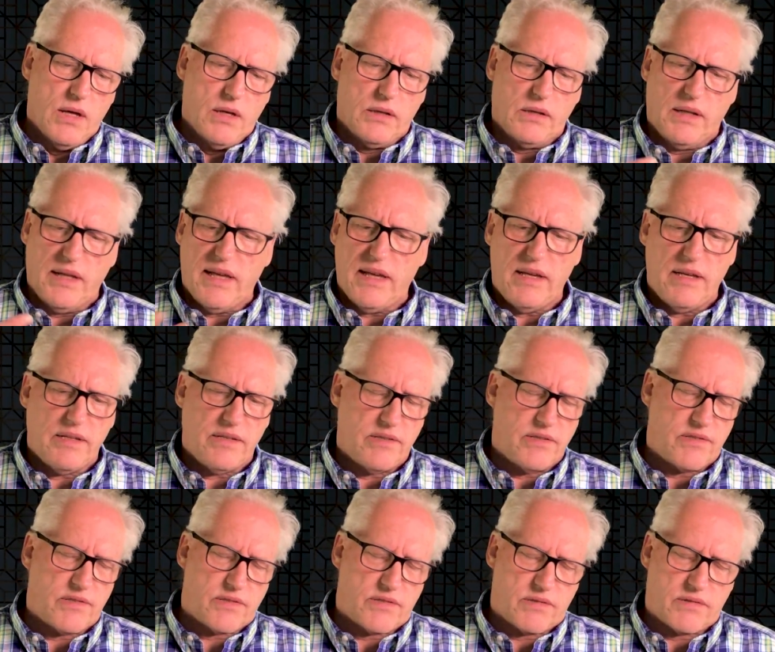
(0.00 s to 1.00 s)

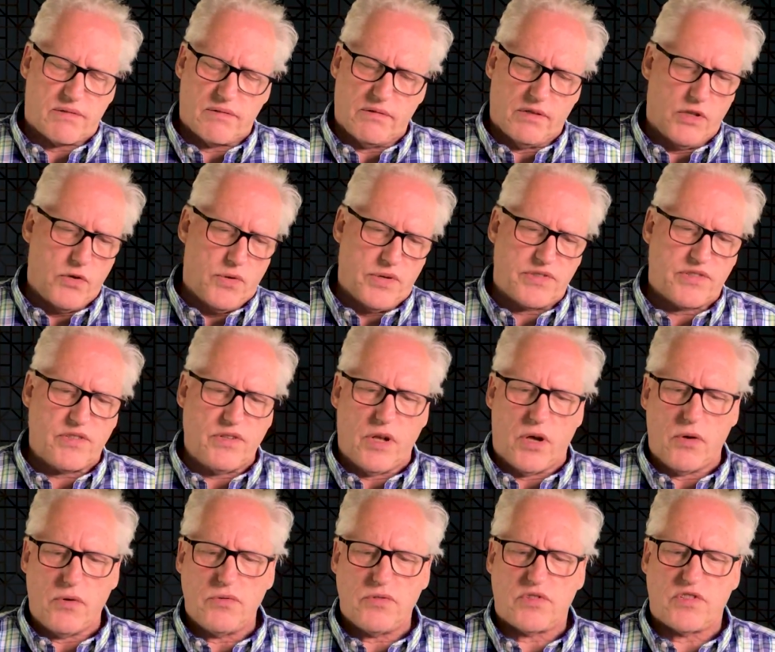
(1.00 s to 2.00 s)
leads, Lewis
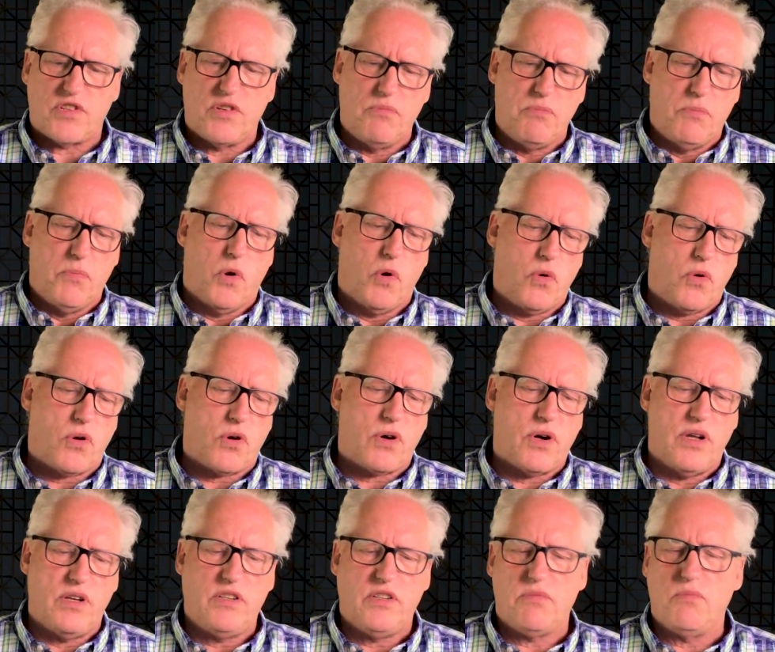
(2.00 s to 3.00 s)
notes, to
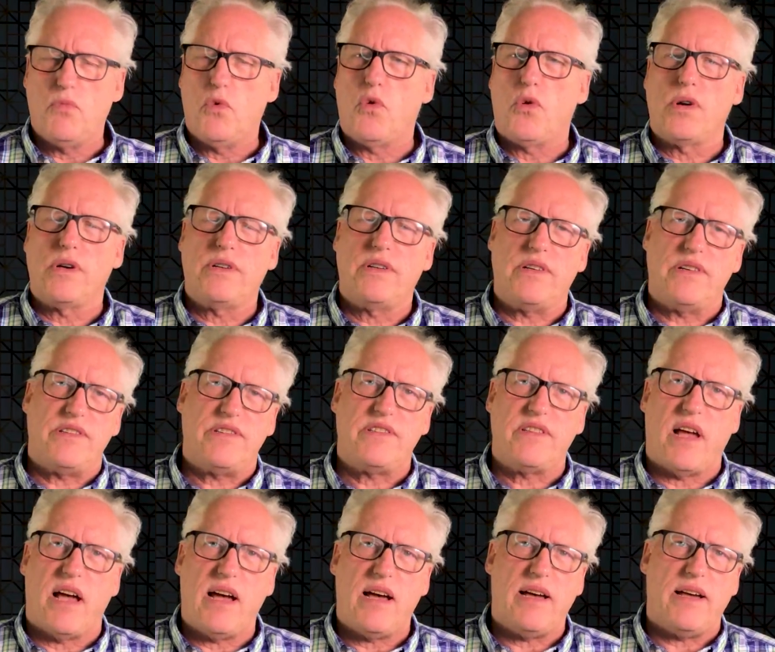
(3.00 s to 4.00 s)
more and more
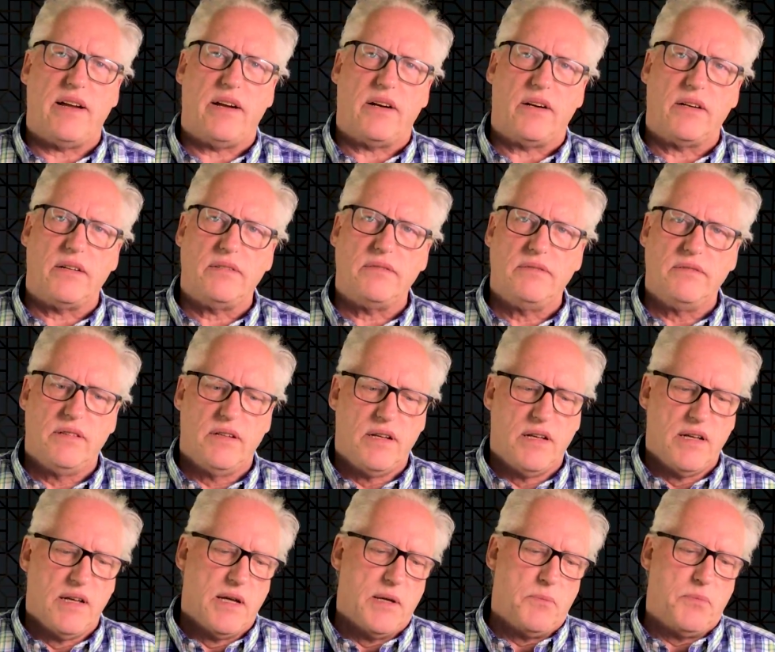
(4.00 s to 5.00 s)
desire,
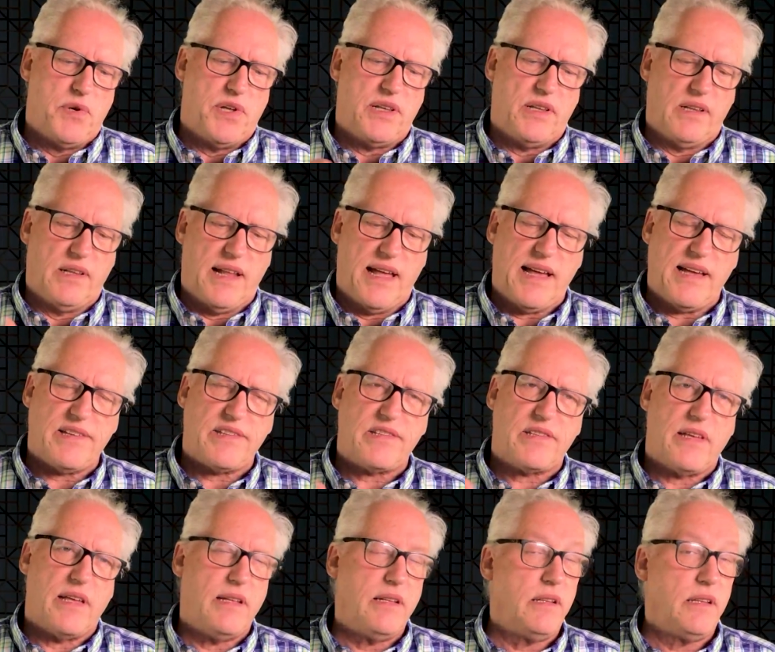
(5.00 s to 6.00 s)
but
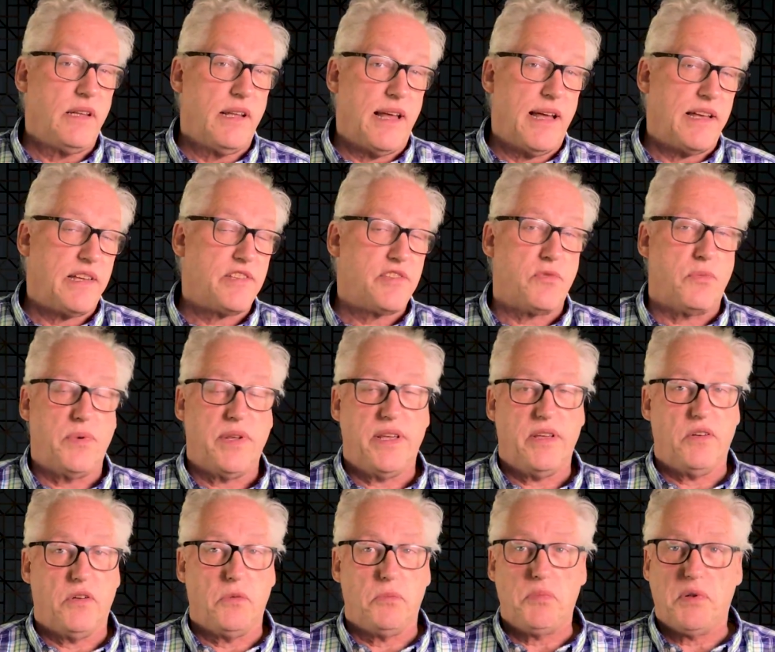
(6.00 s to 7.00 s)
less and less
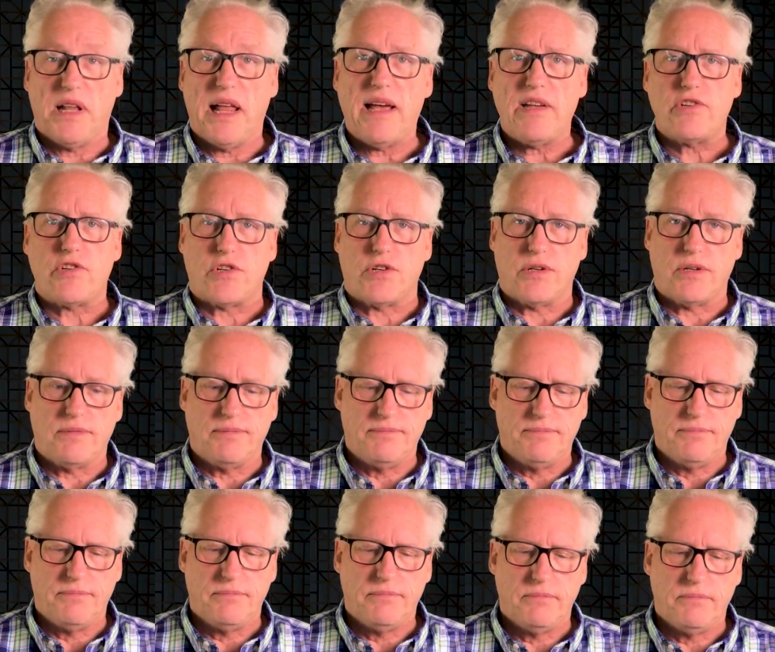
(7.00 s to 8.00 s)
real pleasure,
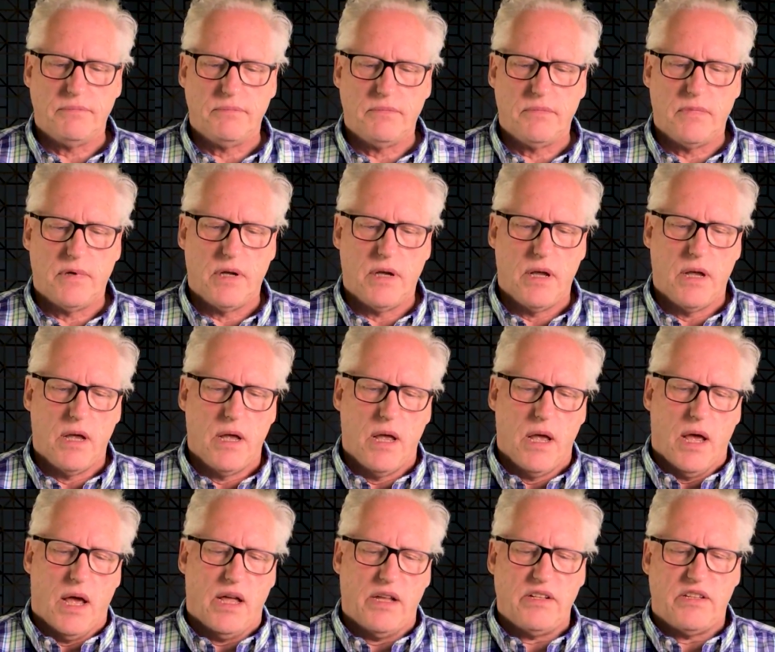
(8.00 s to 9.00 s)

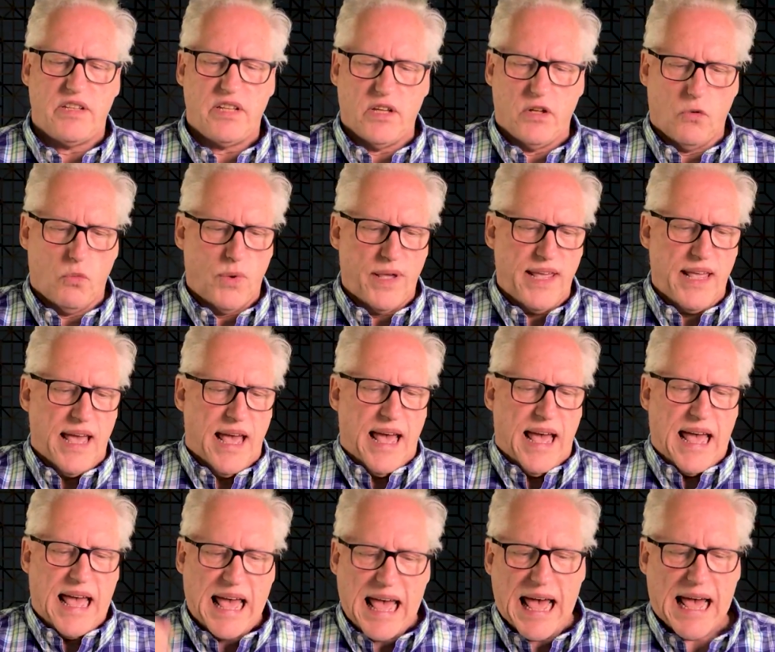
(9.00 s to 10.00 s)
until we
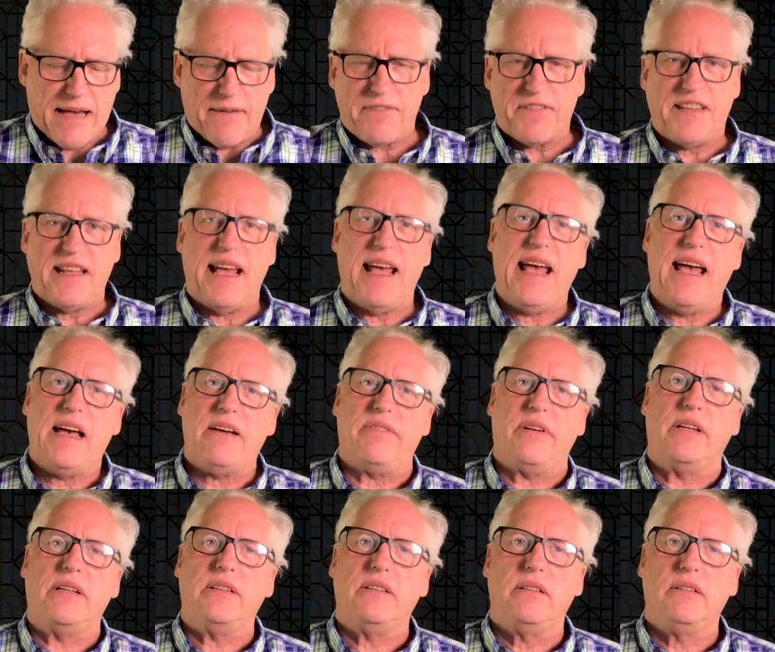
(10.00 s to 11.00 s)
have to have
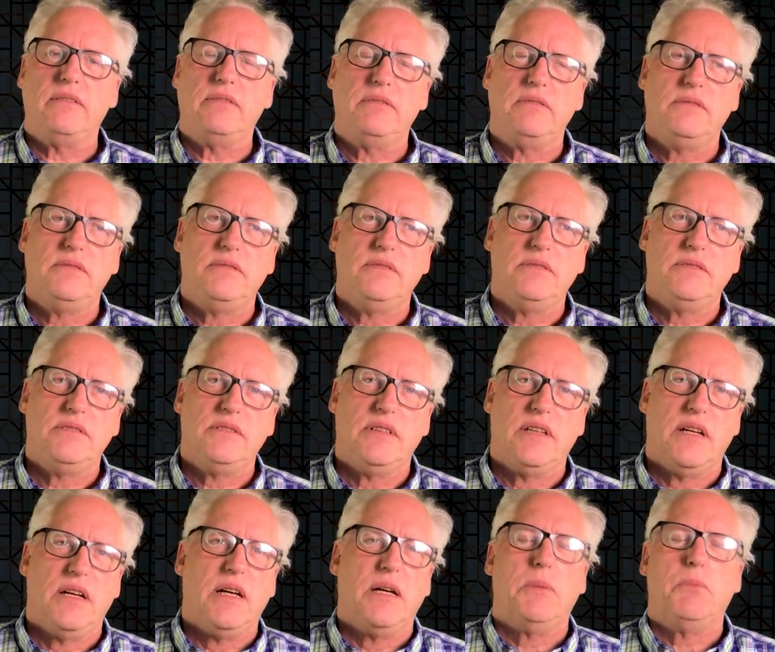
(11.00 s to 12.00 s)
it,
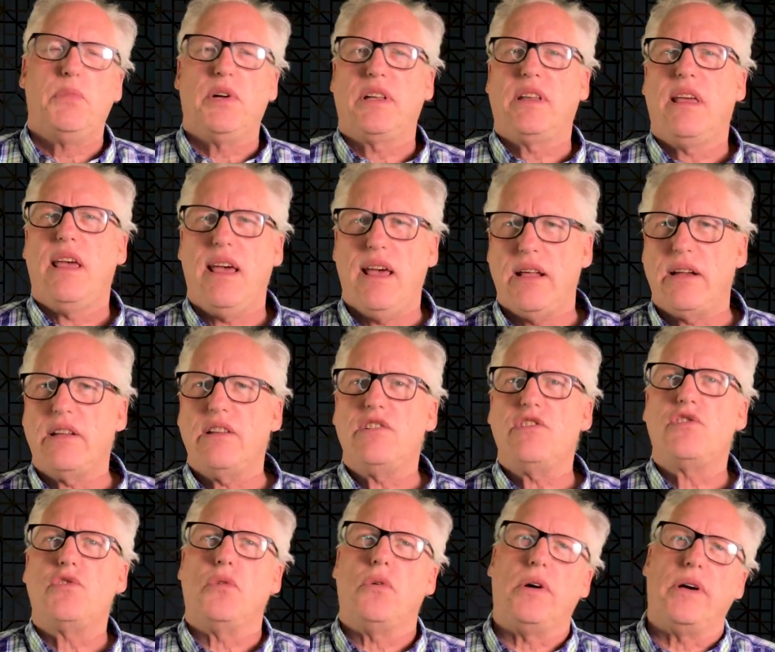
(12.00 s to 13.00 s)
but can't
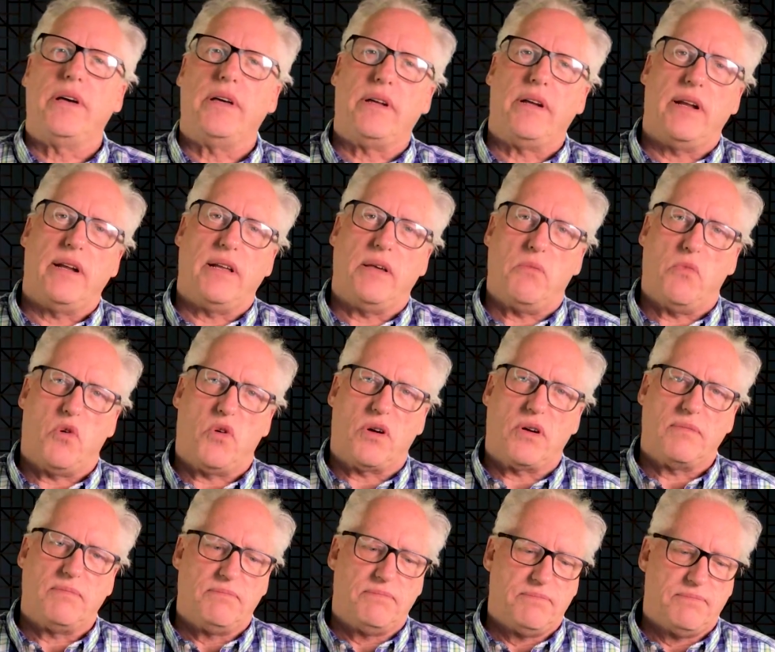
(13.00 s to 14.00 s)
enjoy it anymore.